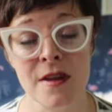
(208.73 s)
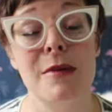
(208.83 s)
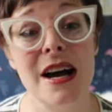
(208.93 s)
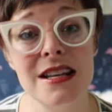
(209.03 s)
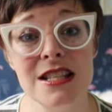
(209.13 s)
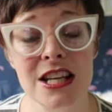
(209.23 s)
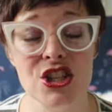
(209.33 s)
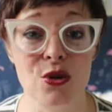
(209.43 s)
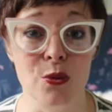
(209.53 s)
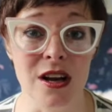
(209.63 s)
My
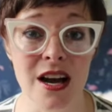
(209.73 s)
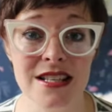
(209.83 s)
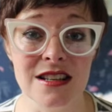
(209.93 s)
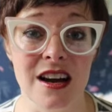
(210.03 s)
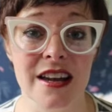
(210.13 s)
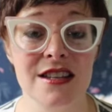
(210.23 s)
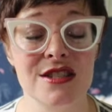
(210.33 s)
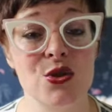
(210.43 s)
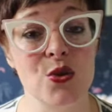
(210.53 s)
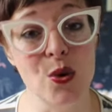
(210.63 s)
intention when I die is
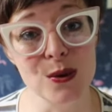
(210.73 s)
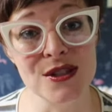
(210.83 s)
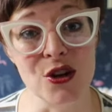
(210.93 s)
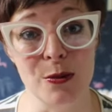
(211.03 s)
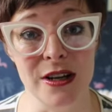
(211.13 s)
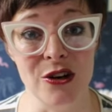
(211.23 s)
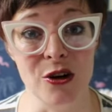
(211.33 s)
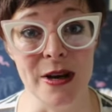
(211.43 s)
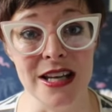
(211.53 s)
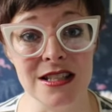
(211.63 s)
to also be
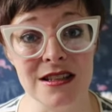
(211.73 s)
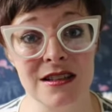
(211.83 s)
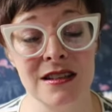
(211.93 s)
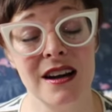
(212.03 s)
cremated.